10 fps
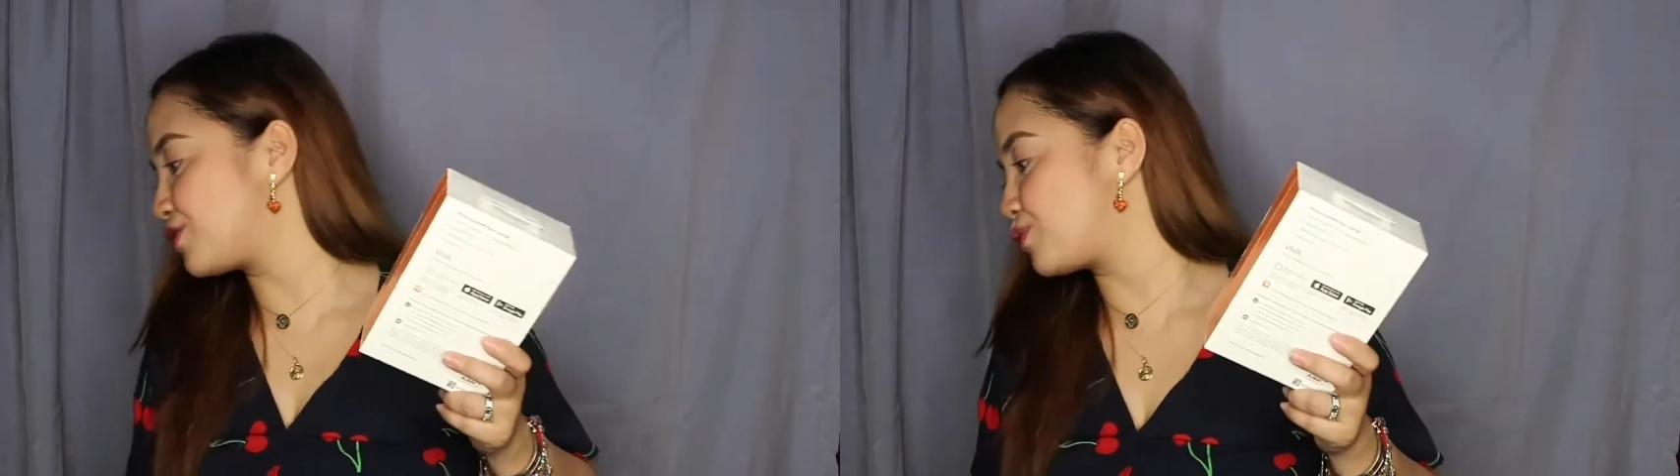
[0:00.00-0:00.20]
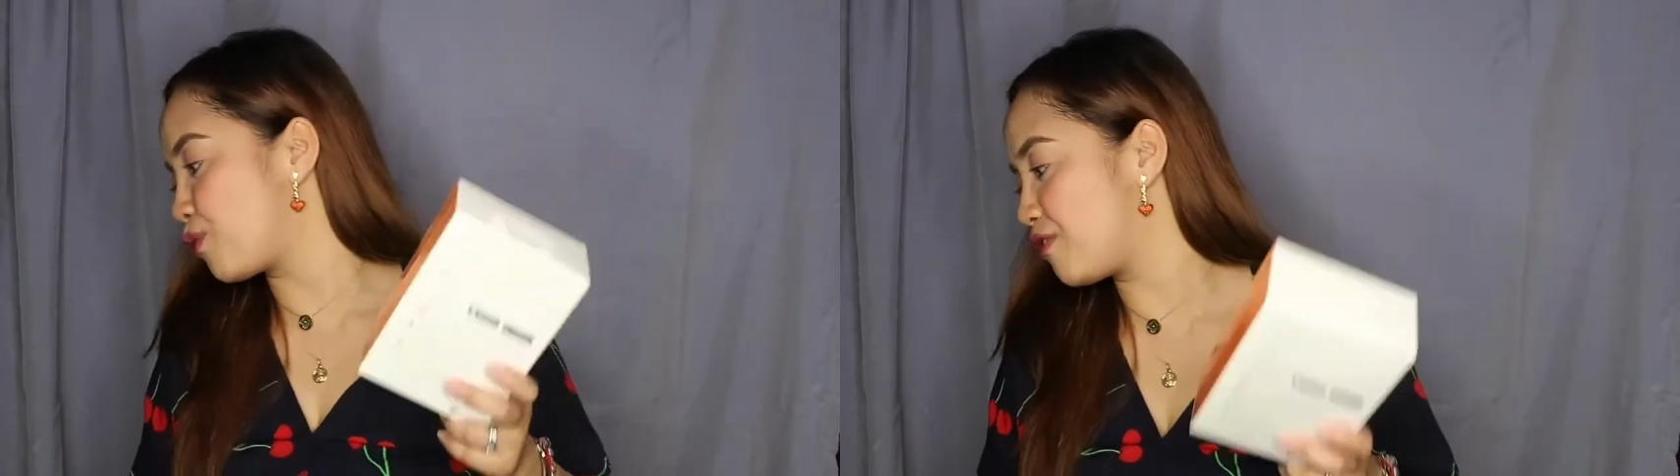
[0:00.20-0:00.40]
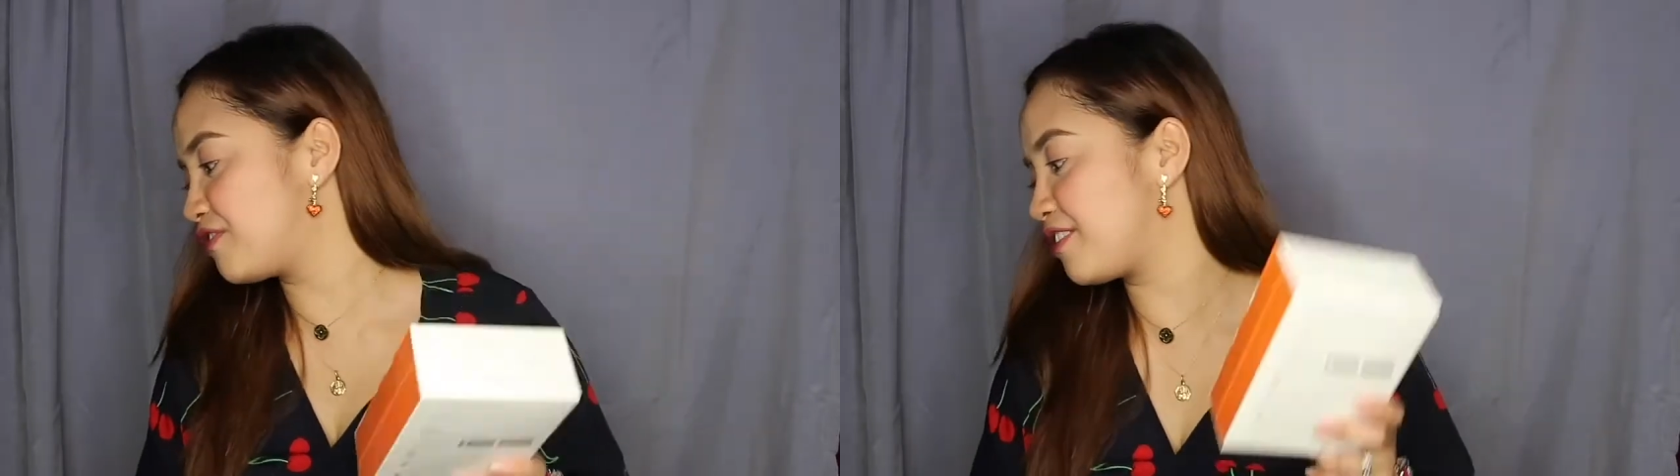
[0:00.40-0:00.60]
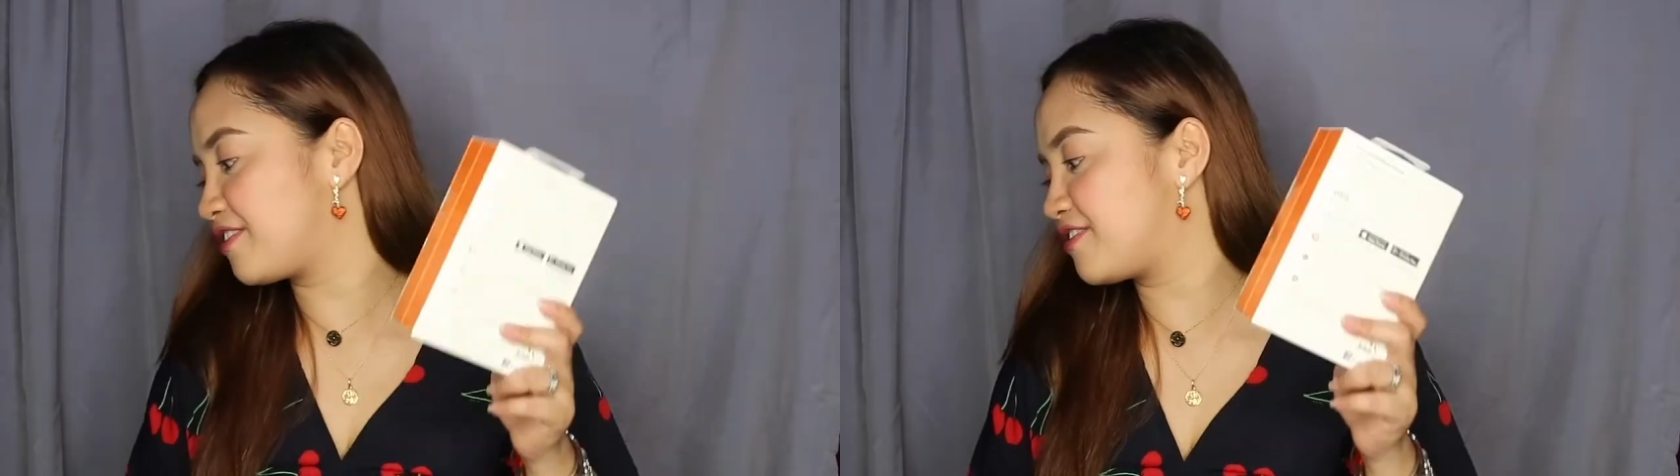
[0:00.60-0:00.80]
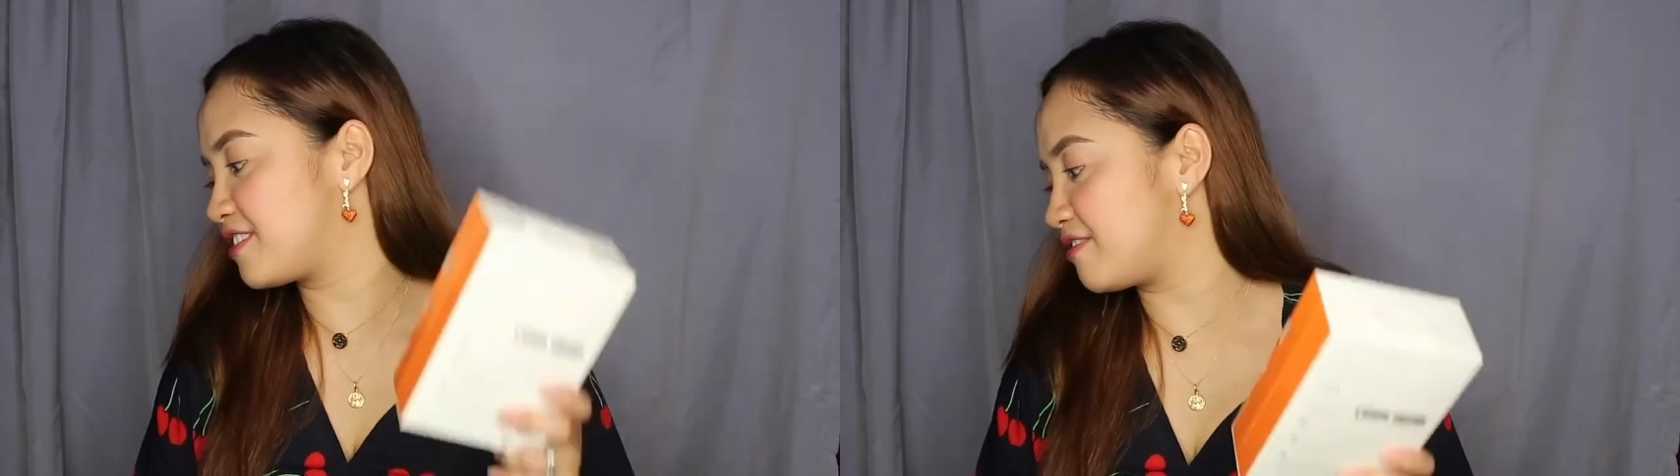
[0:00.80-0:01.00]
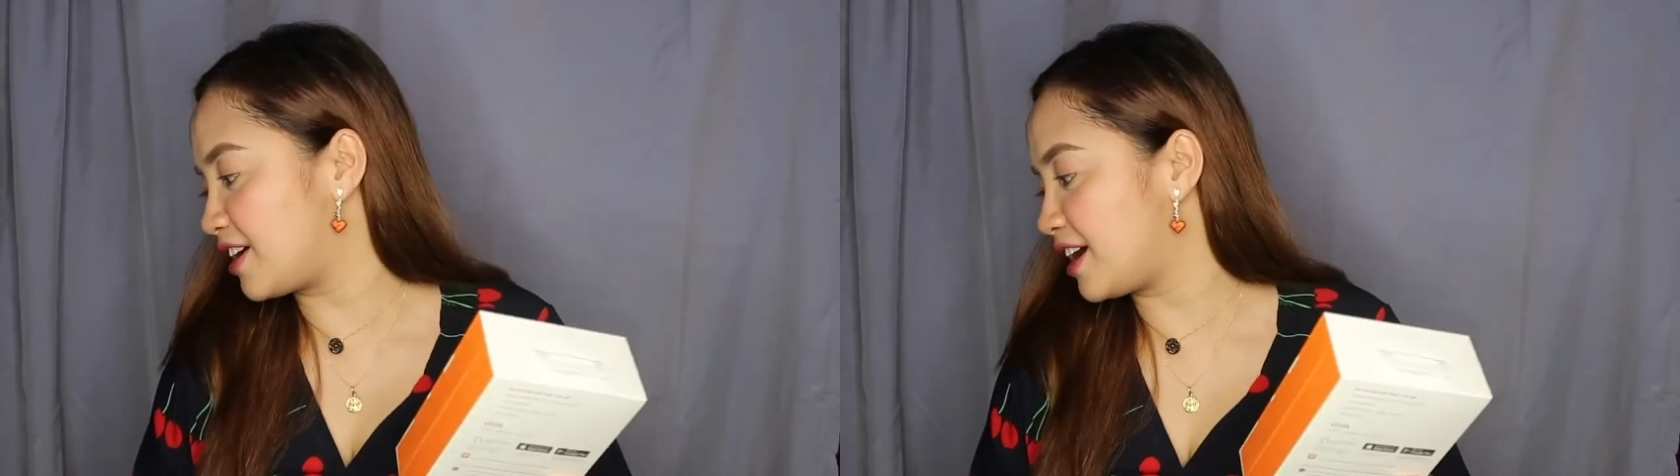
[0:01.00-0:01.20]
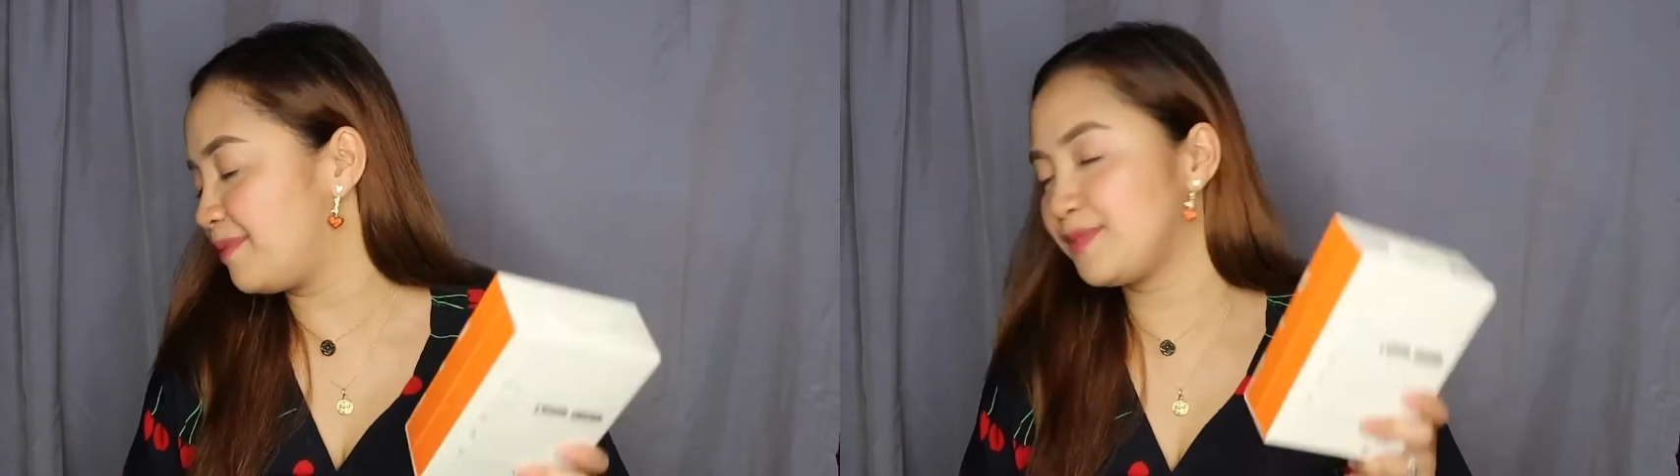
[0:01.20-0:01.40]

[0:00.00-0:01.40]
Rube Viva.